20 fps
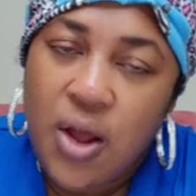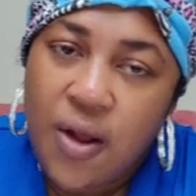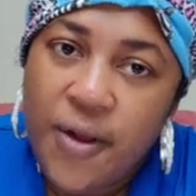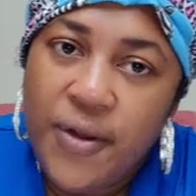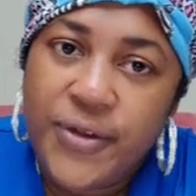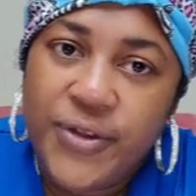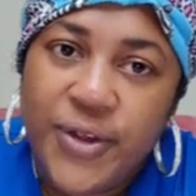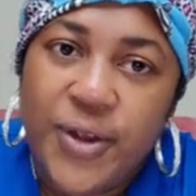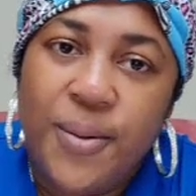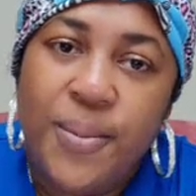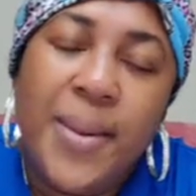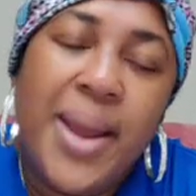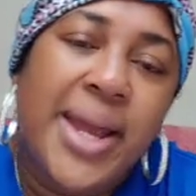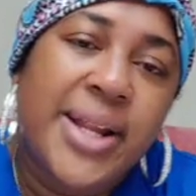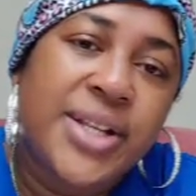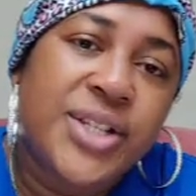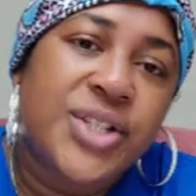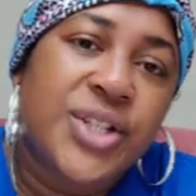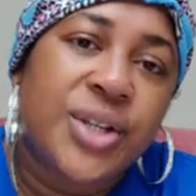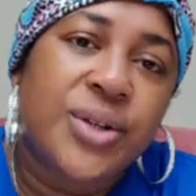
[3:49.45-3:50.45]
also
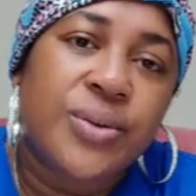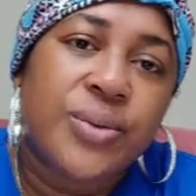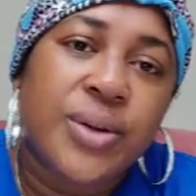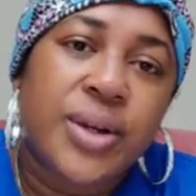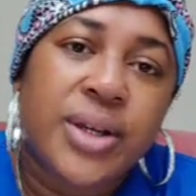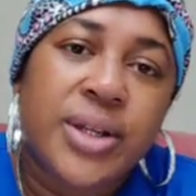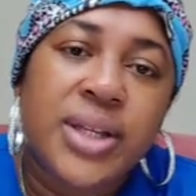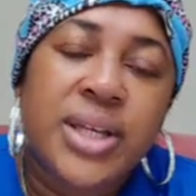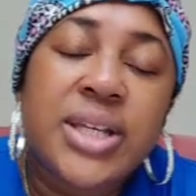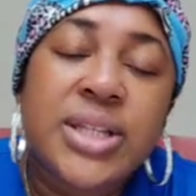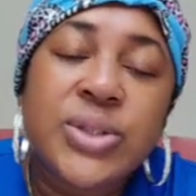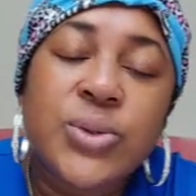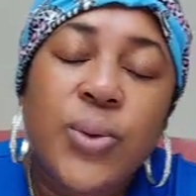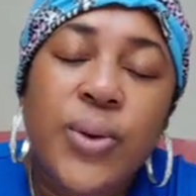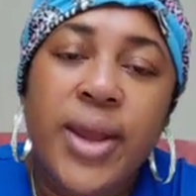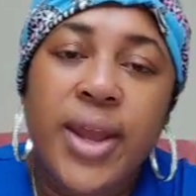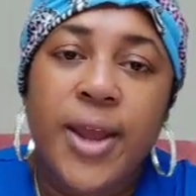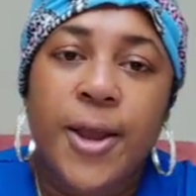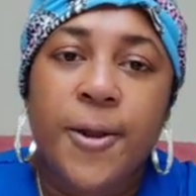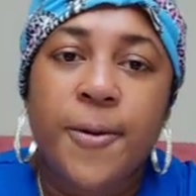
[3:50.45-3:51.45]
manage and run as
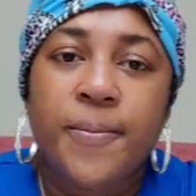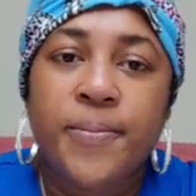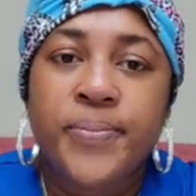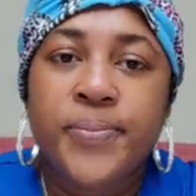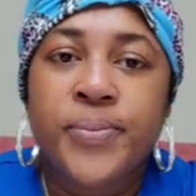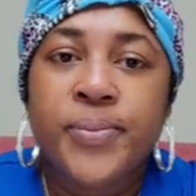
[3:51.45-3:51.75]
well.